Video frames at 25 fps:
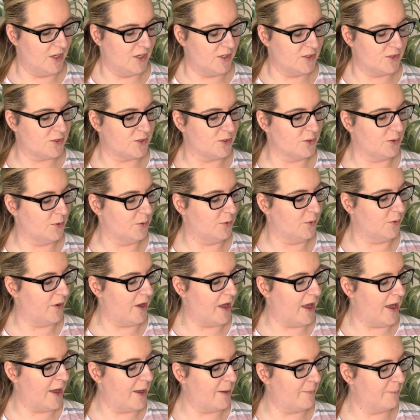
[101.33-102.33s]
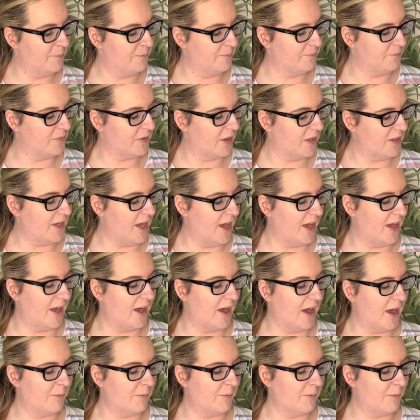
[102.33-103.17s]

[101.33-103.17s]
So yeah,